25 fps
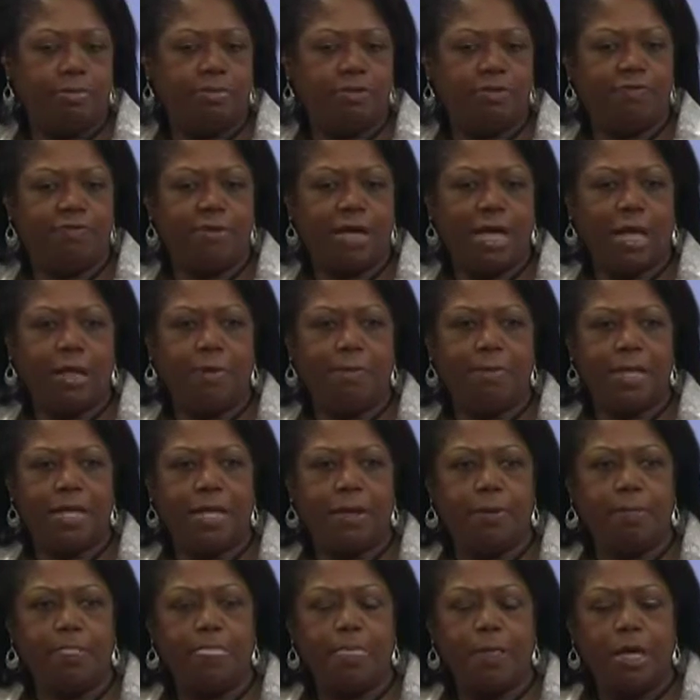
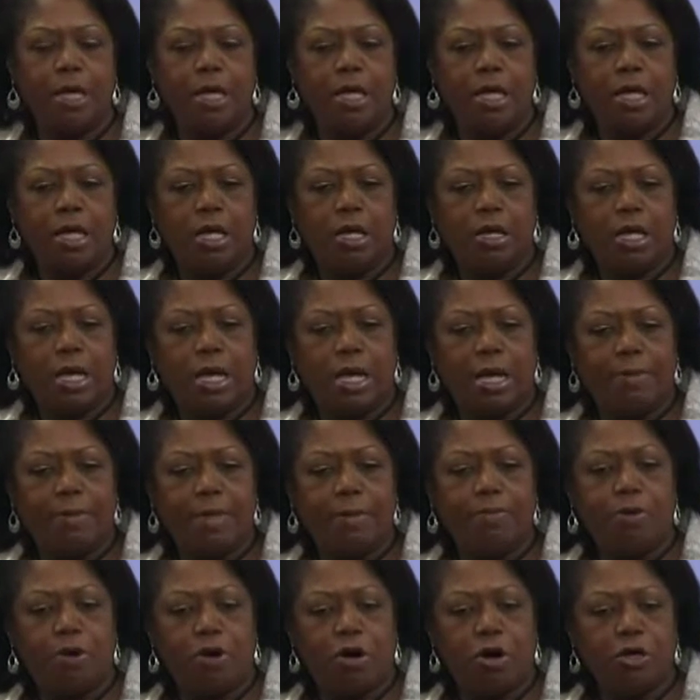development.
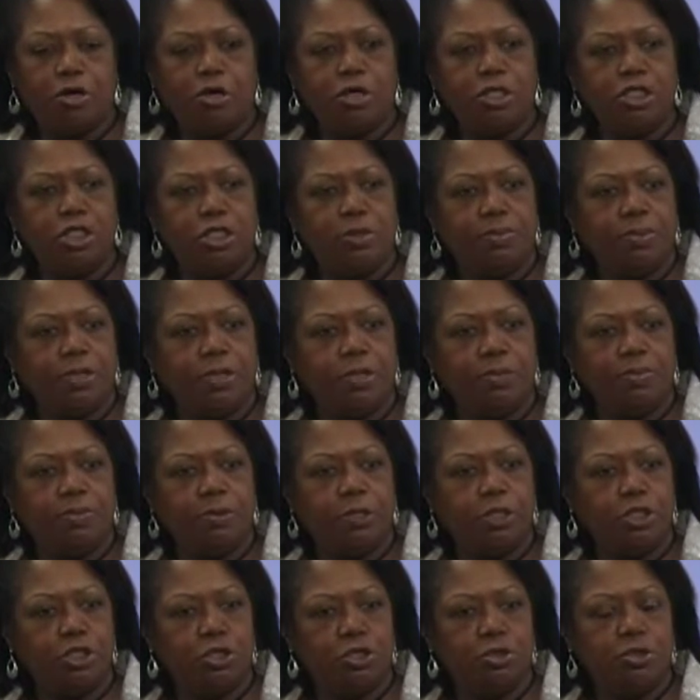In partnership with the
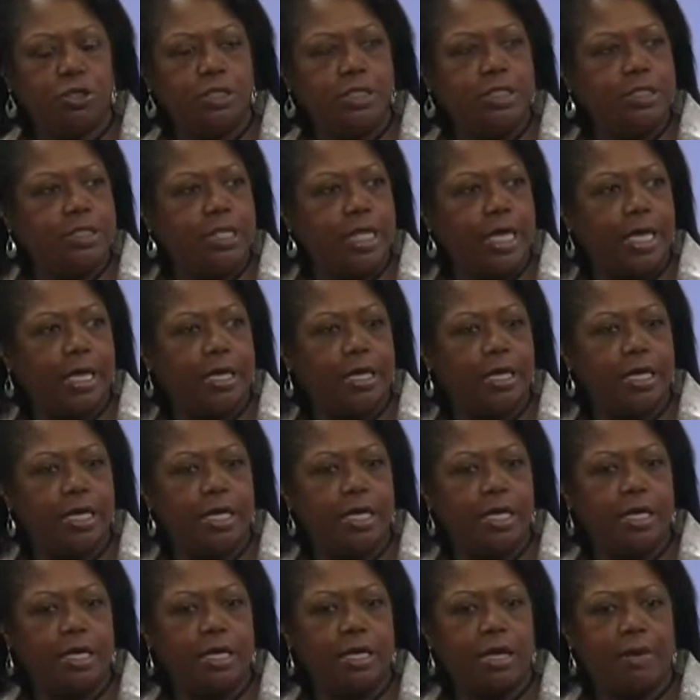Prince George's County
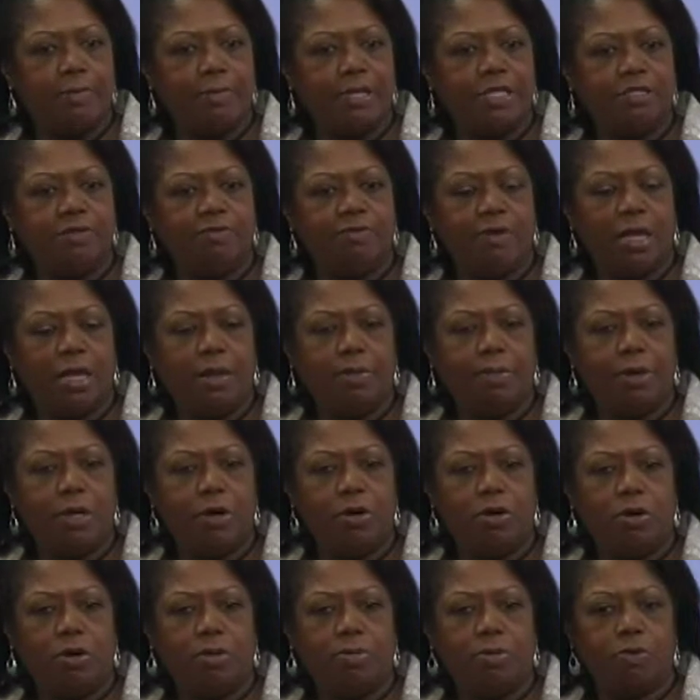Economic
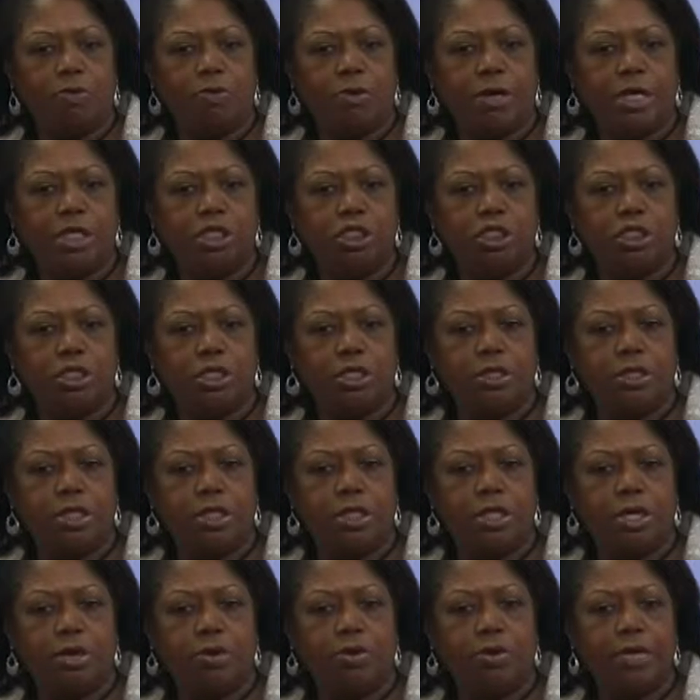Development Corporation,
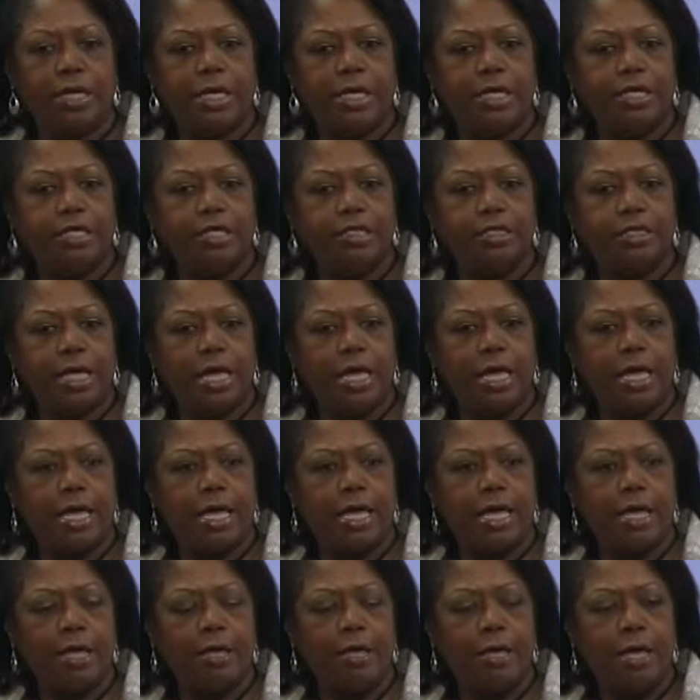there is
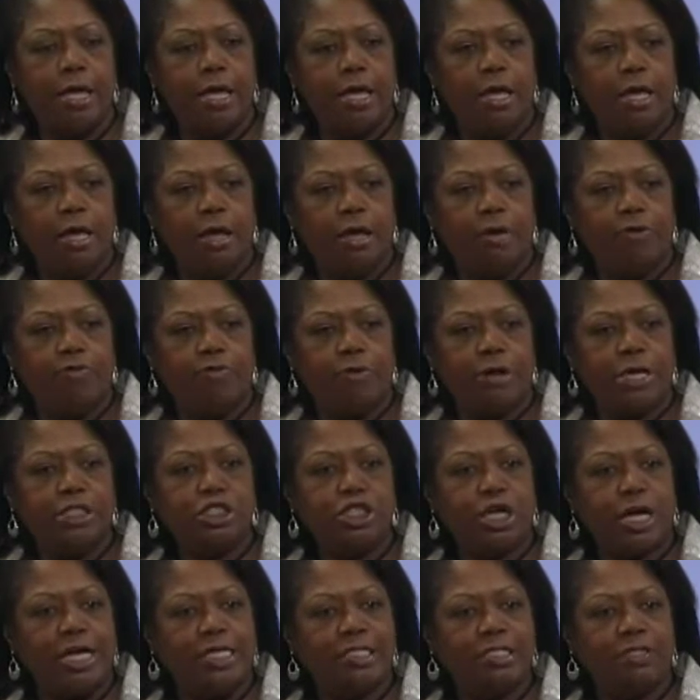a
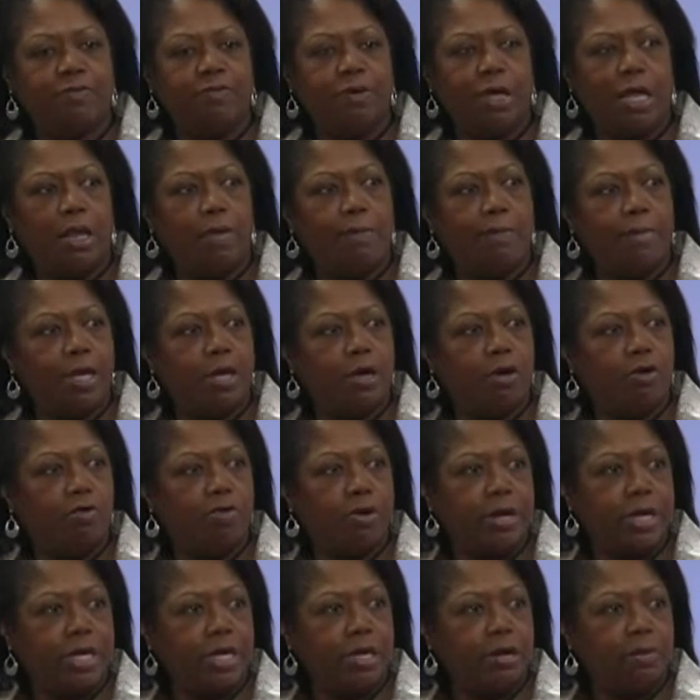franchise development
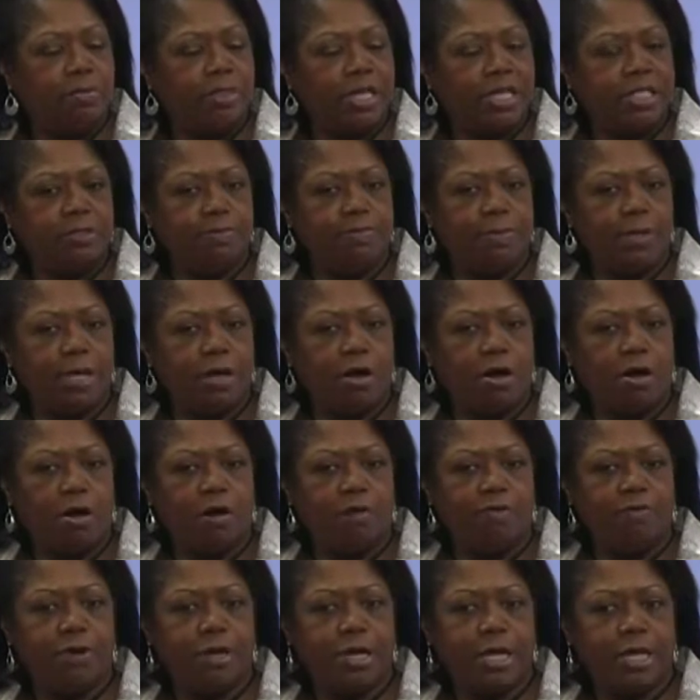curriculum that's being
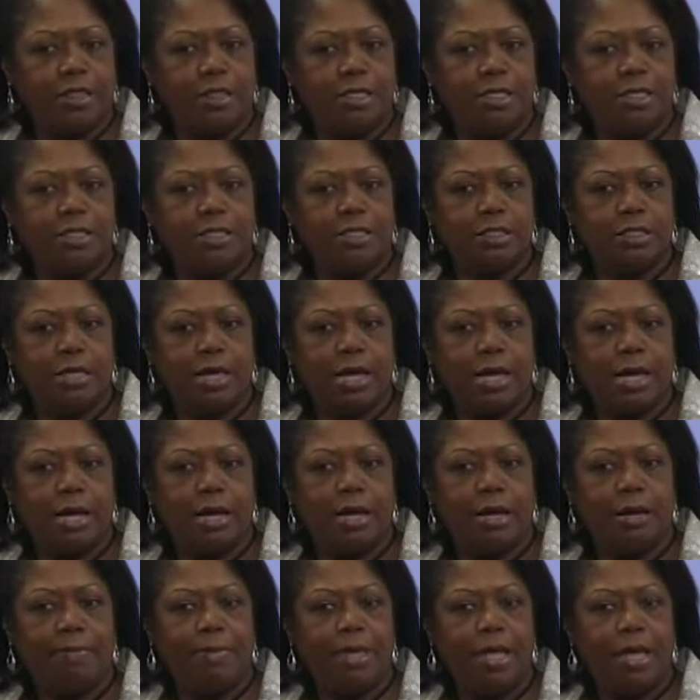offered at this
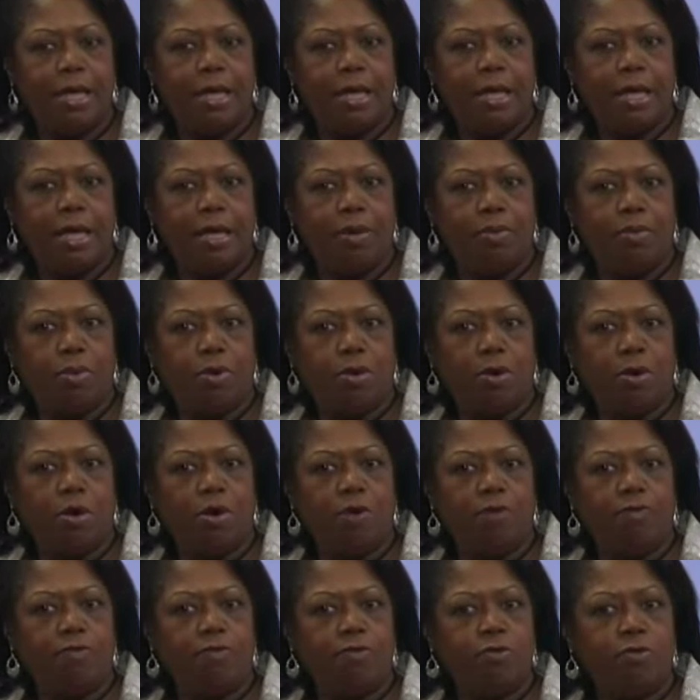time, and we're
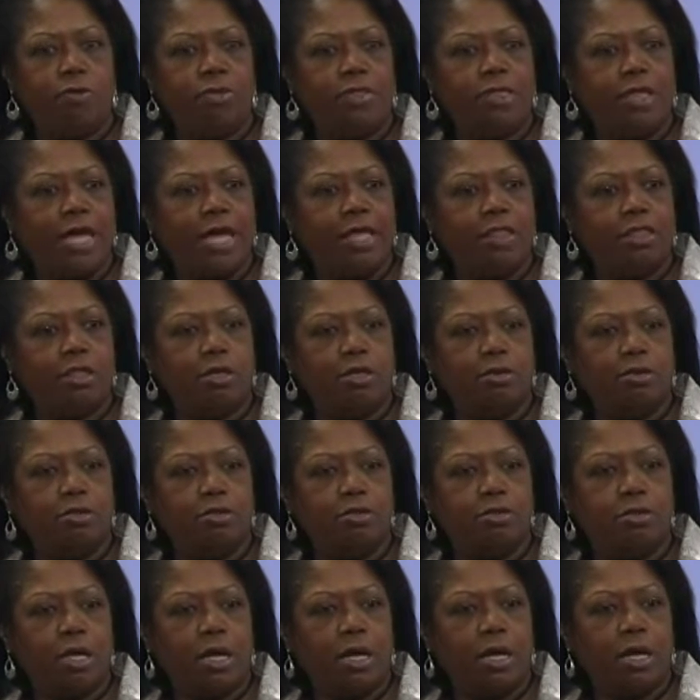hopeful that those